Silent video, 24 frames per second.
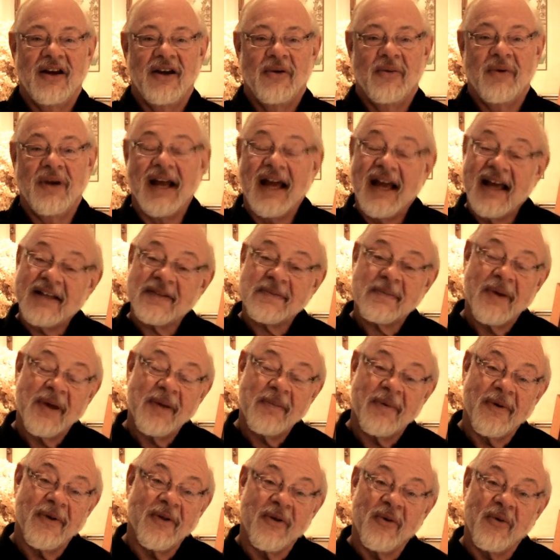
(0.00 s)
When I ask
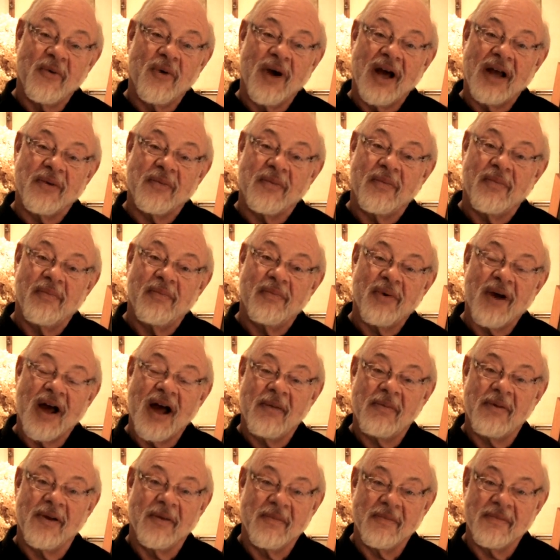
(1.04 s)
people what
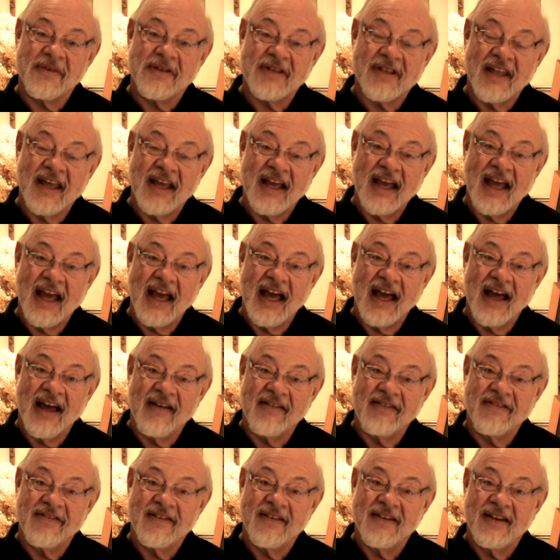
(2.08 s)
problems they
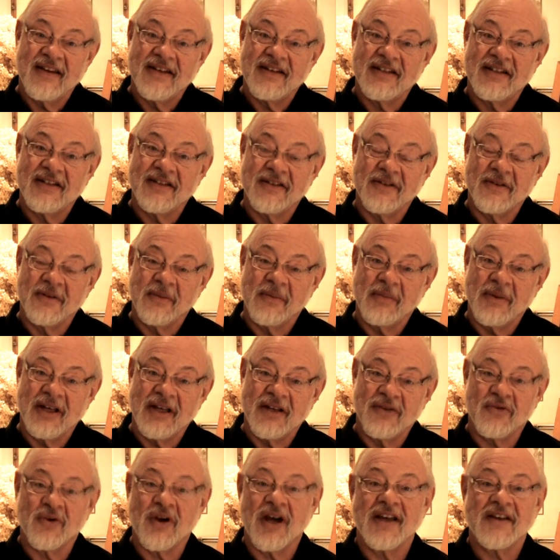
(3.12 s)
have to be
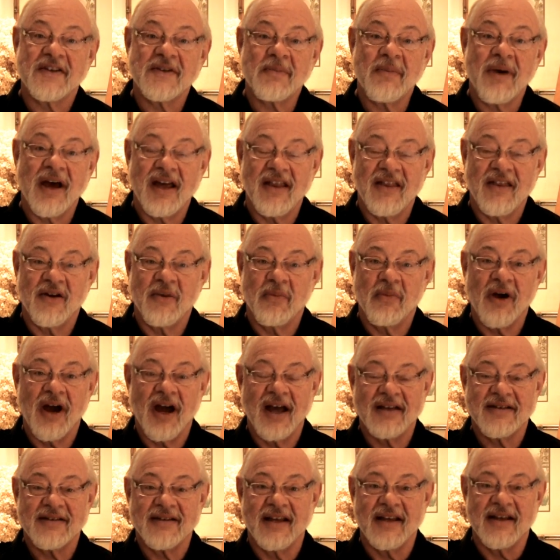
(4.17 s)
addressed by their
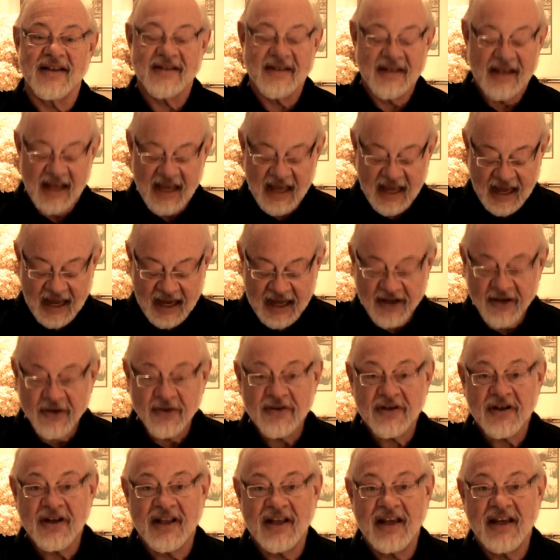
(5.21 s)
process, I
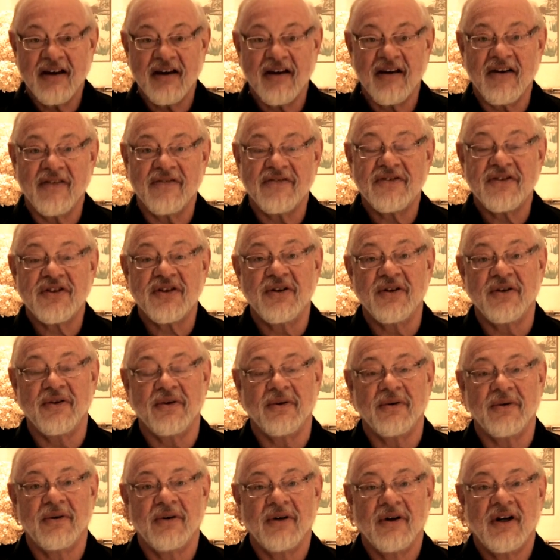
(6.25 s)
usually hear of
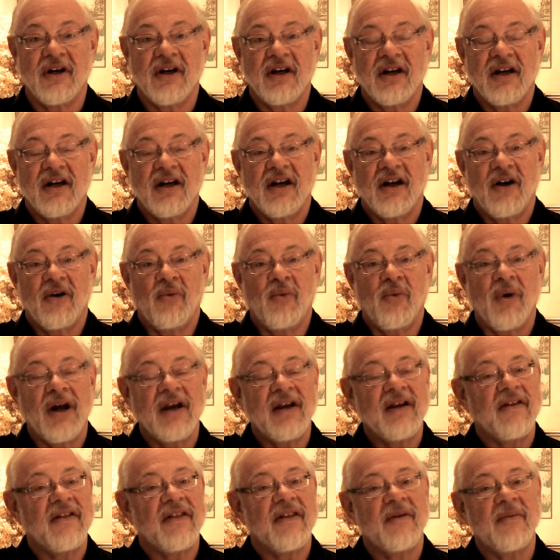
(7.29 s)
two. One
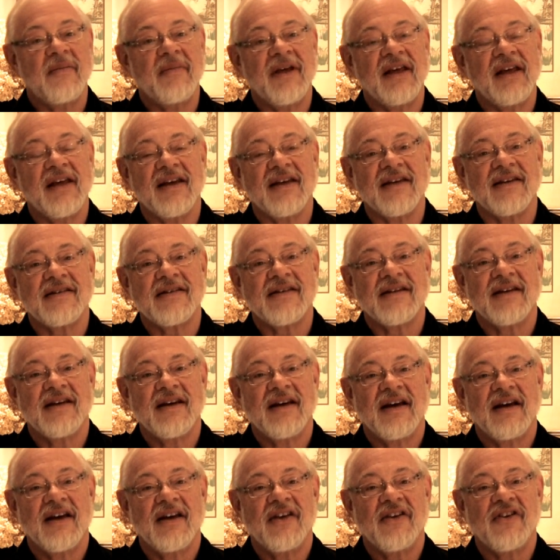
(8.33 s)
of them is
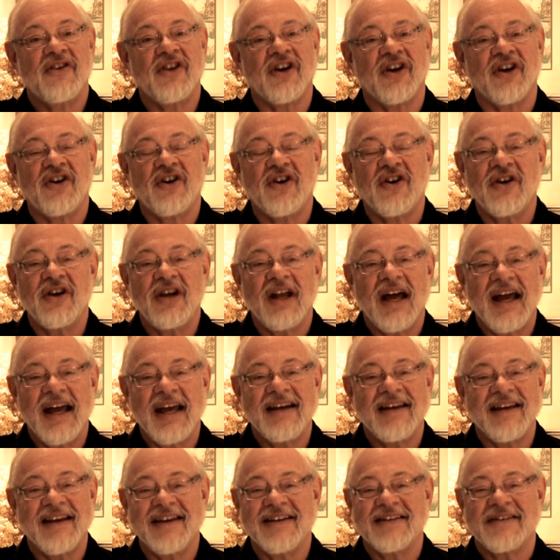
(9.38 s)
the good
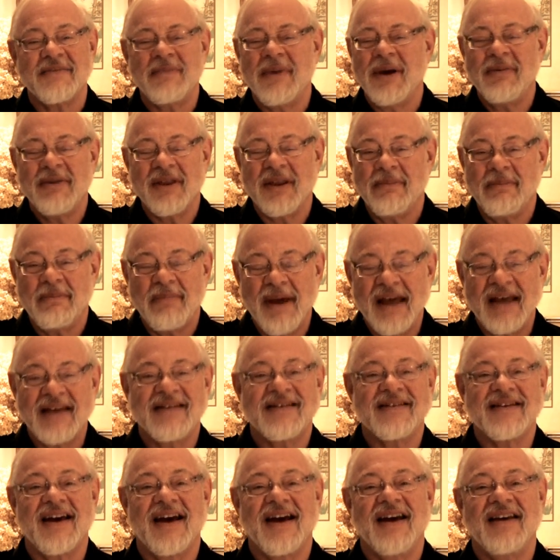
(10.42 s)
ideas, maybe the
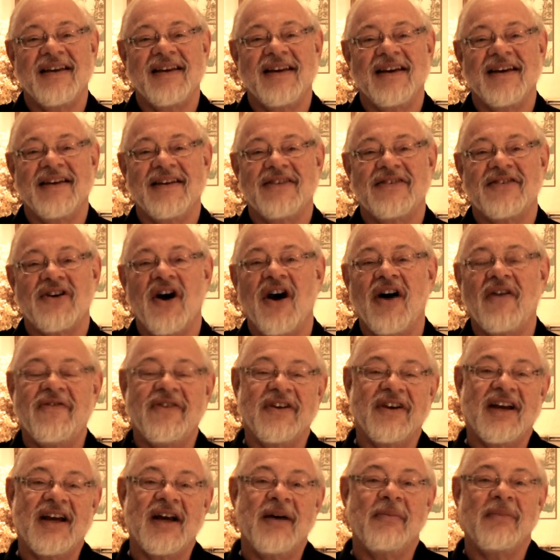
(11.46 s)
best ideas,
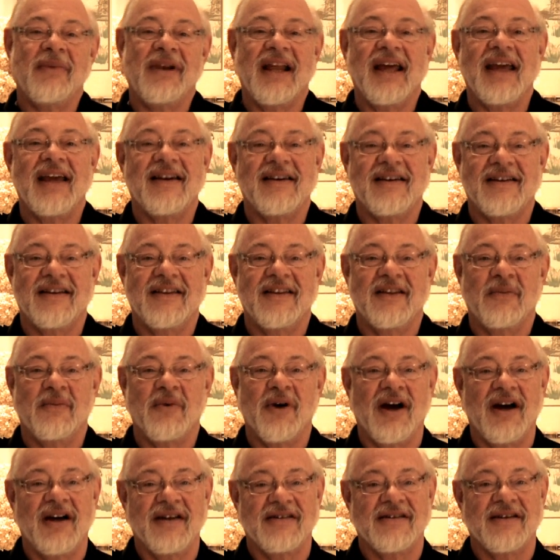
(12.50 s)
often come late in the
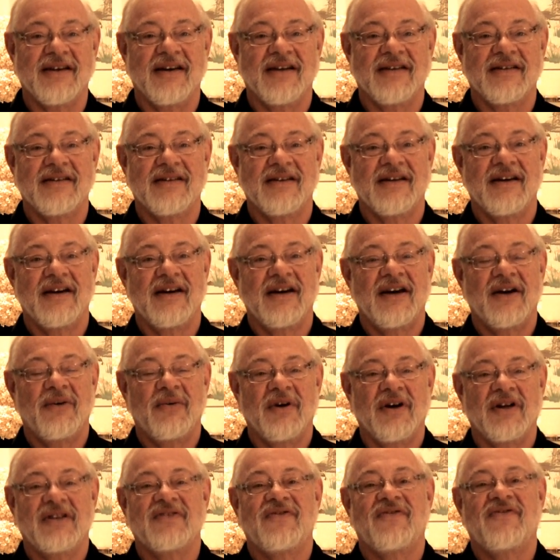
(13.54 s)
process
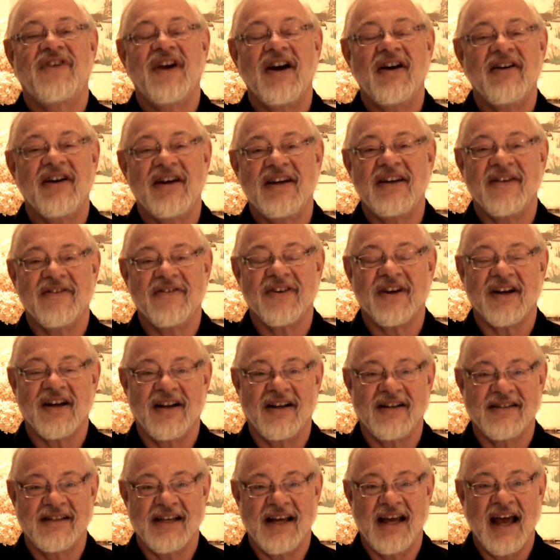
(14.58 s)
where it's very
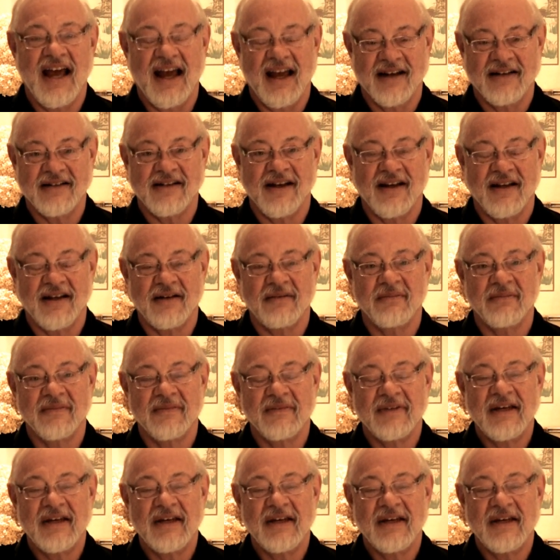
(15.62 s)
difficult to act on them.